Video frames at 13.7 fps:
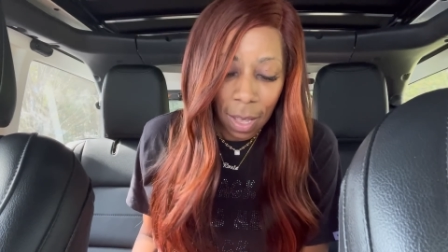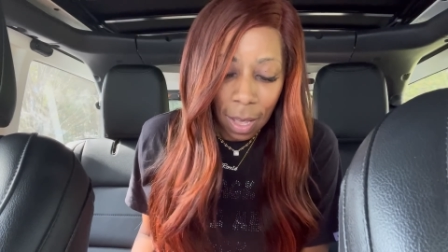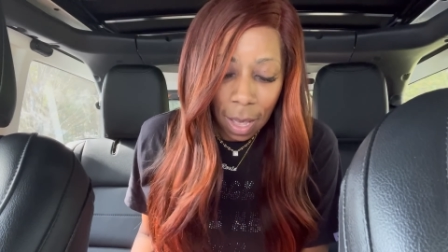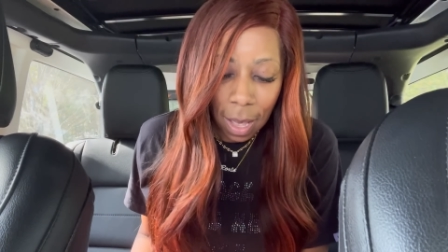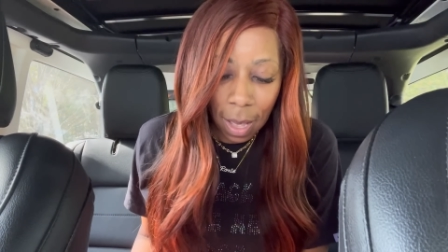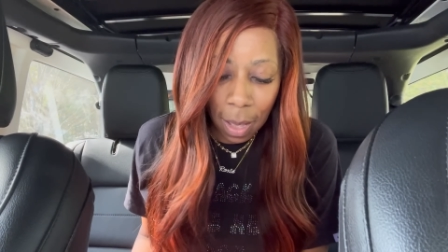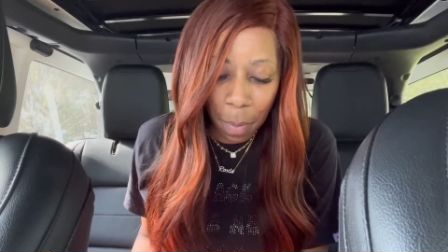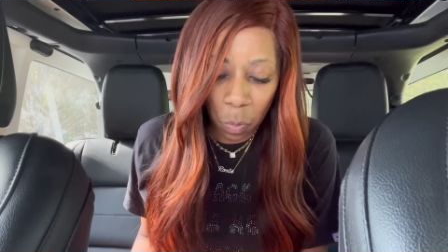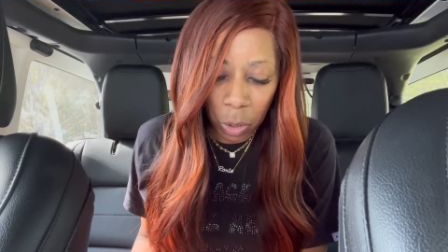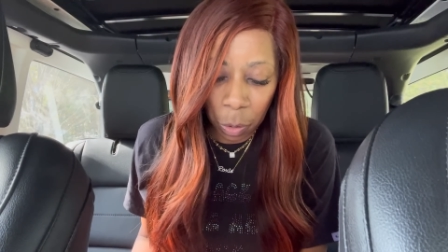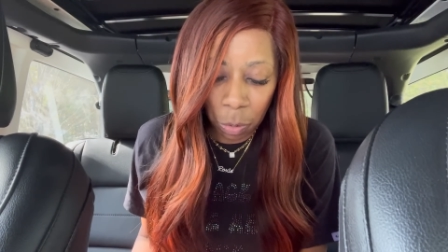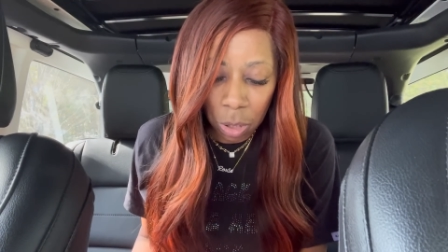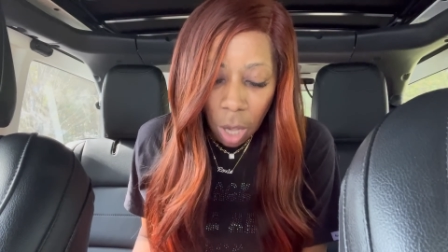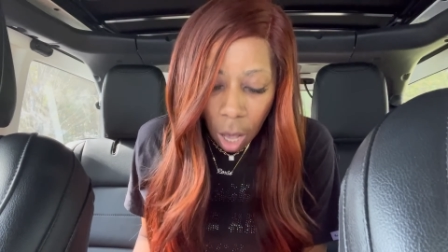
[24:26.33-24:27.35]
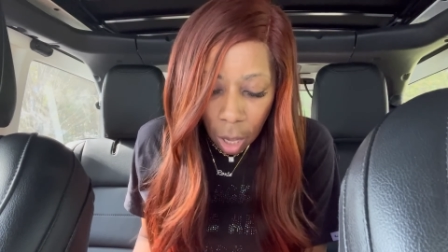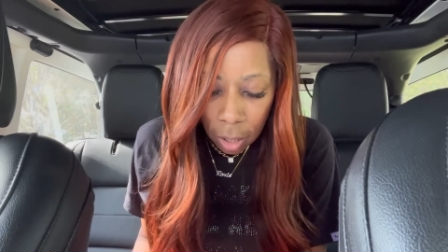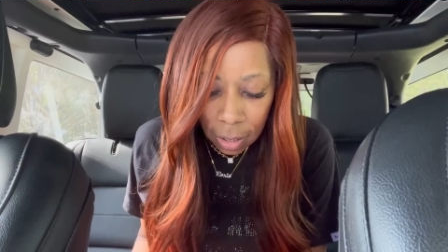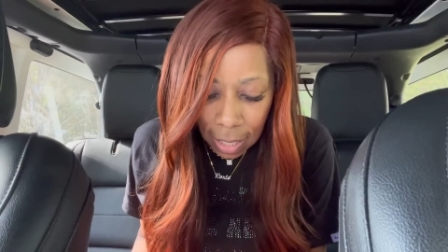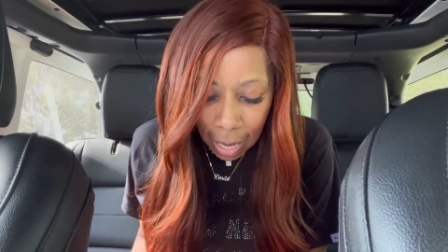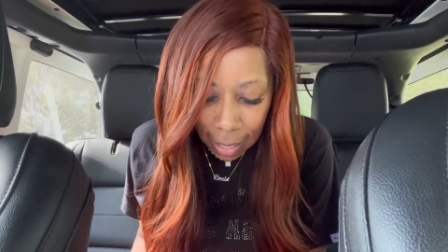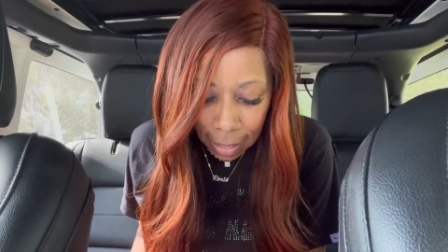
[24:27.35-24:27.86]
Um, when it was all
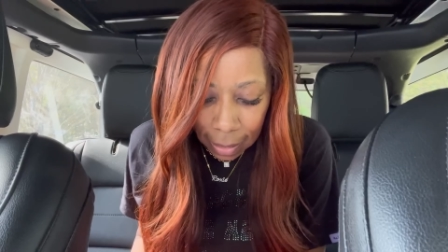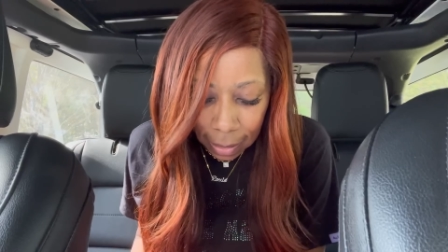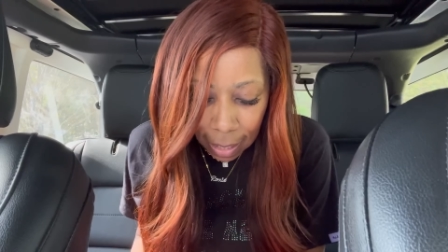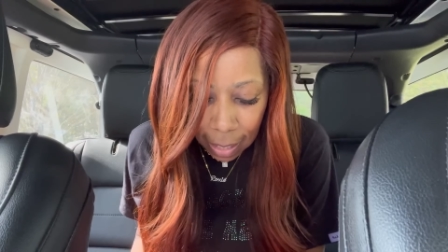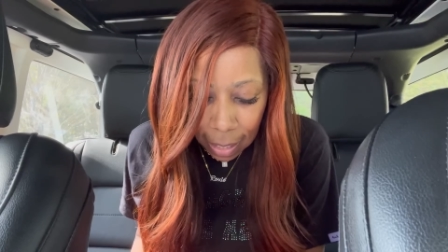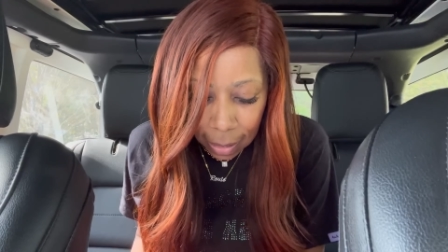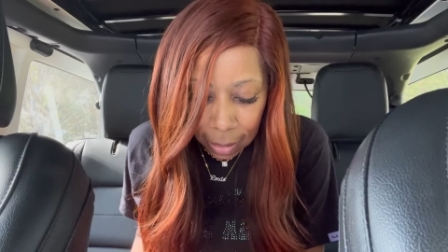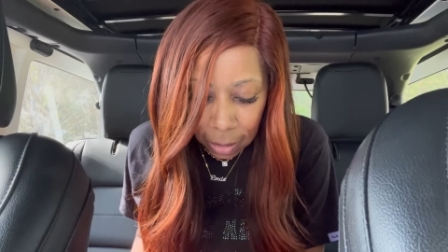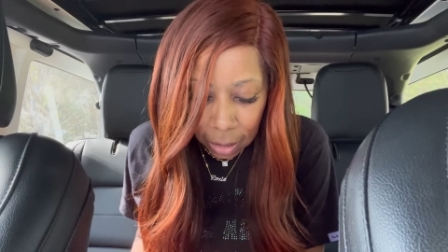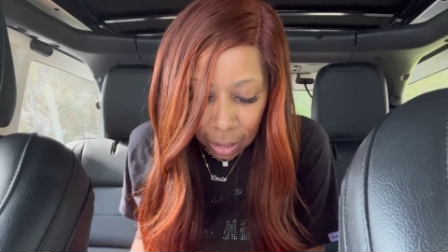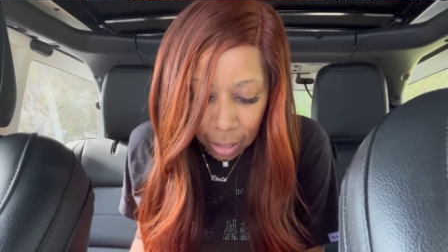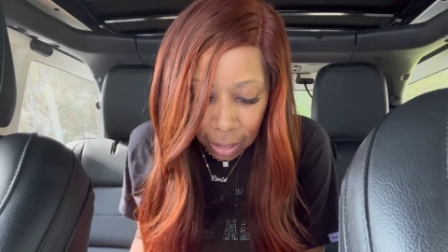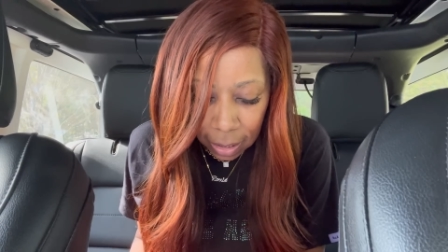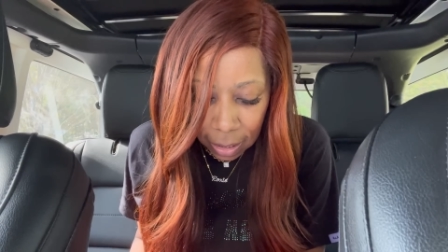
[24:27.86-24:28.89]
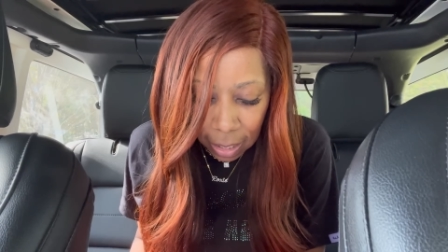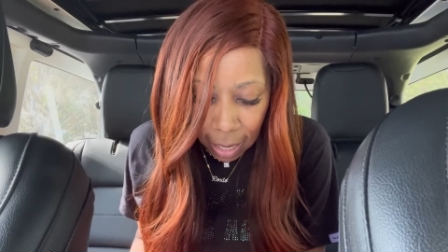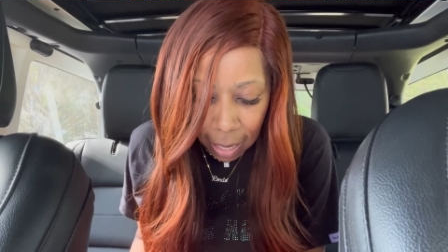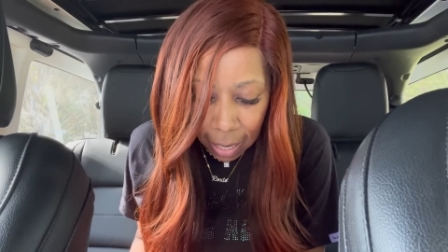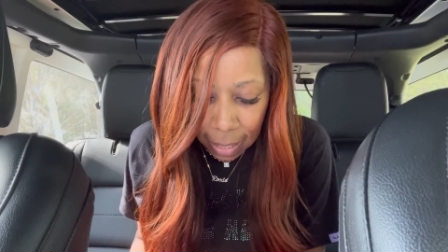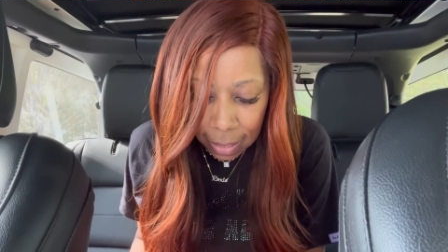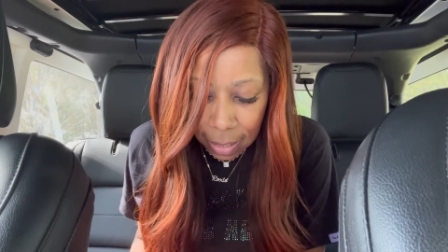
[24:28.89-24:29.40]
said and done, the judge
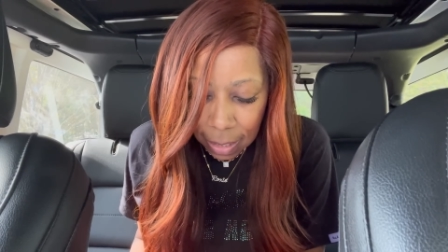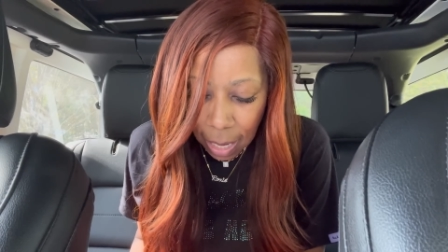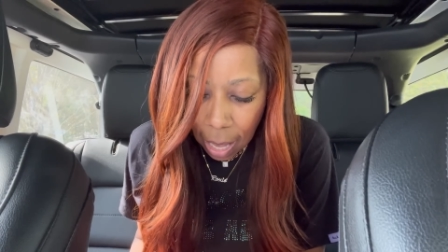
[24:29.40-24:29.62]
says,